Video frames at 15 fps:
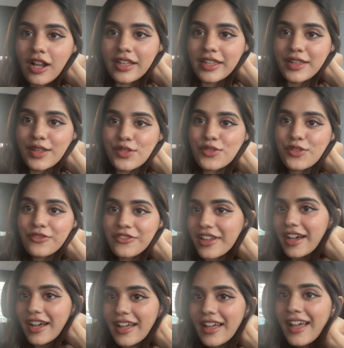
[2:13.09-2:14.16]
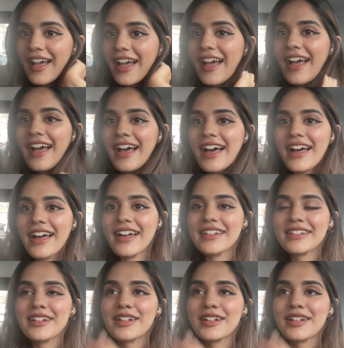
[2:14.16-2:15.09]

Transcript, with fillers: here, Sofia, and a